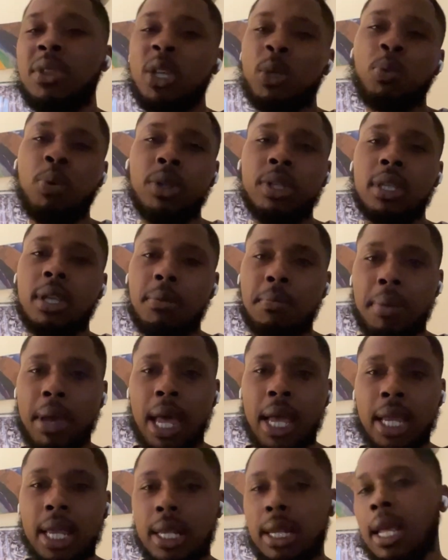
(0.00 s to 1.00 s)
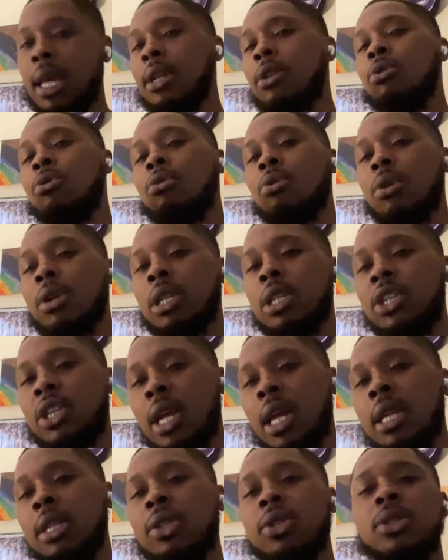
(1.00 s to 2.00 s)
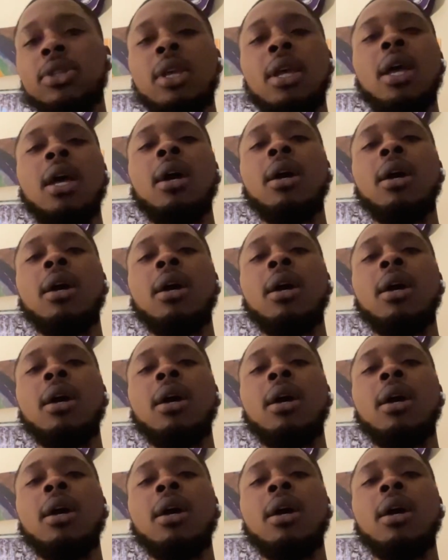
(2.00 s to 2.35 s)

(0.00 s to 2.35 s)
puts him back in that New York Jets,